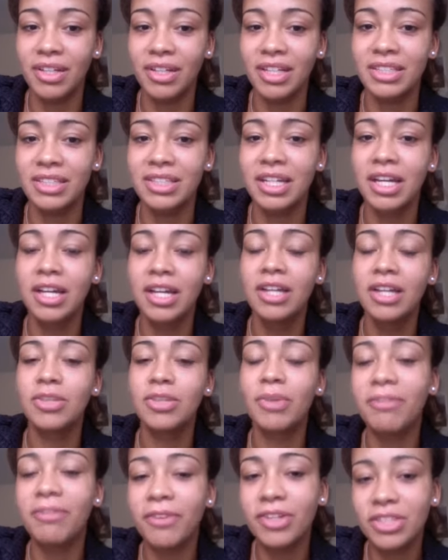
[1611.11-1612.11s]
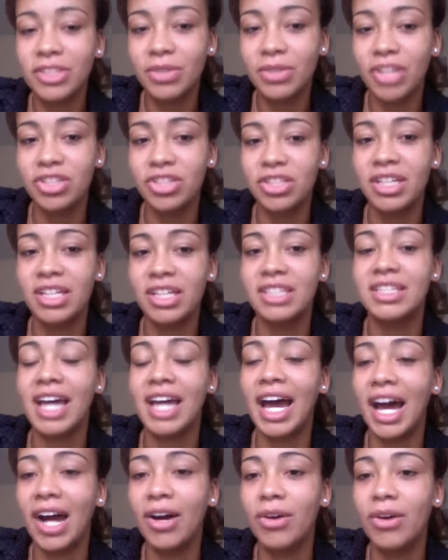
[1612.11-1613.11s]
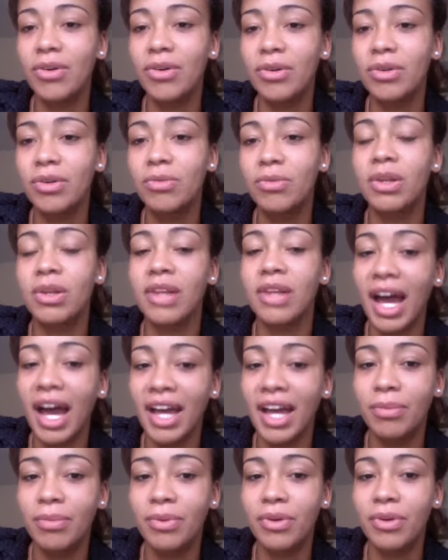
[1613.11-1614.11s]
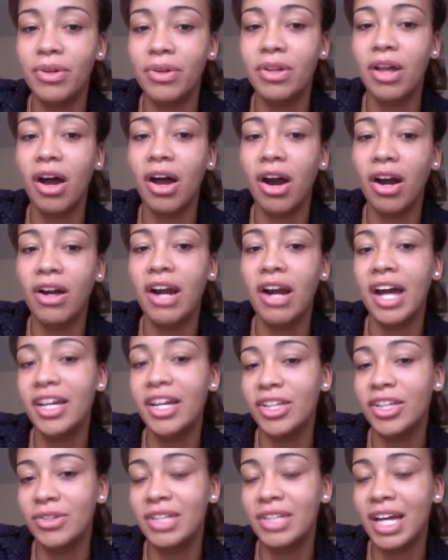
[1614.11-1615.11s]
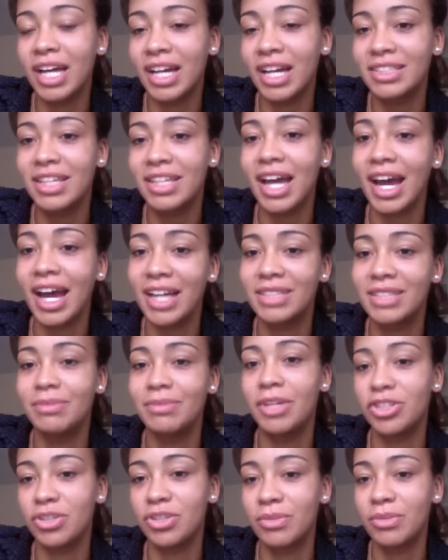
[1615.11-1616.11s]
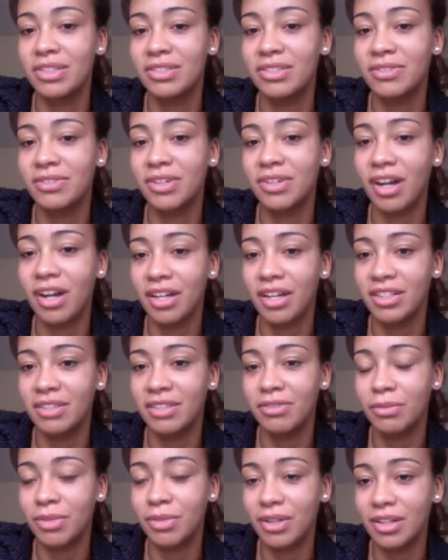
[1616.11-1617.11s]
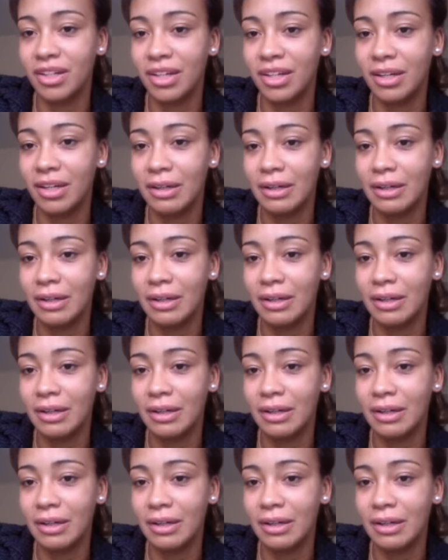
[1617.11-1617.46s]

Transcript: So my first question is, how reliable are IQ tests as measurements for cognitive ability?